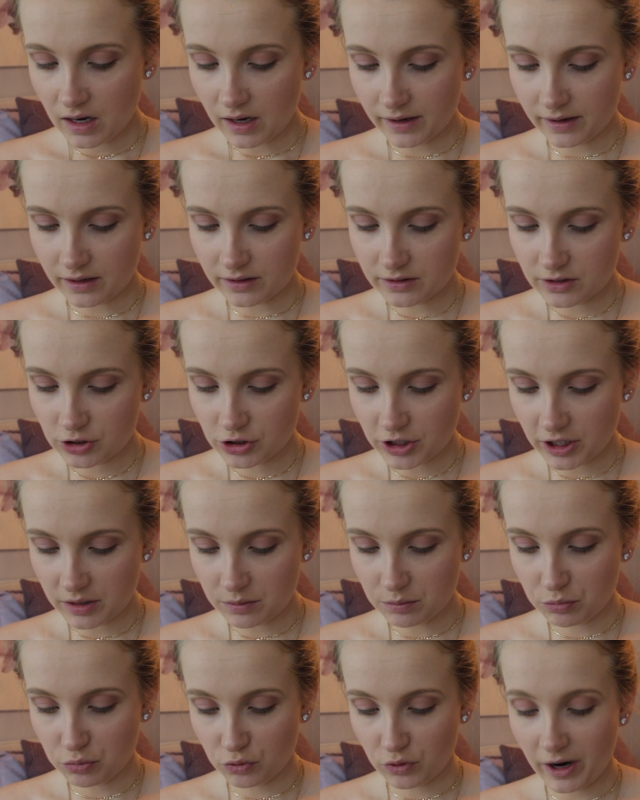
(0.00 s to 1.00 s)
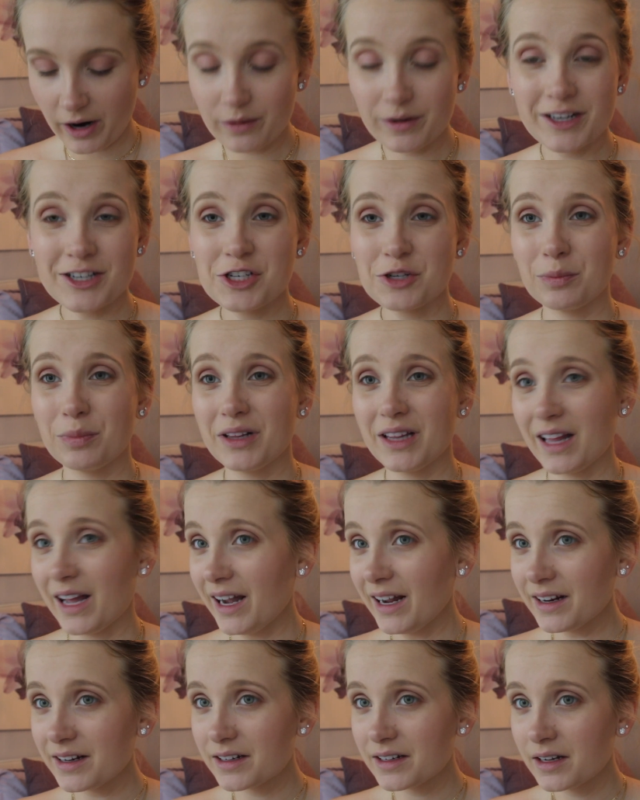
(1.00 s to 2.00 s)
I got the shade Brownish
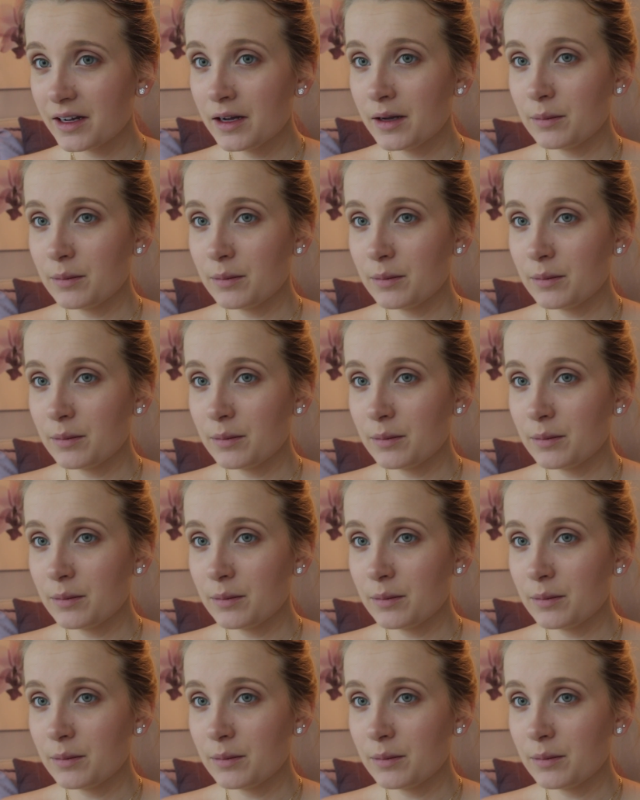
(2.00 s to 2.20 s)
Black.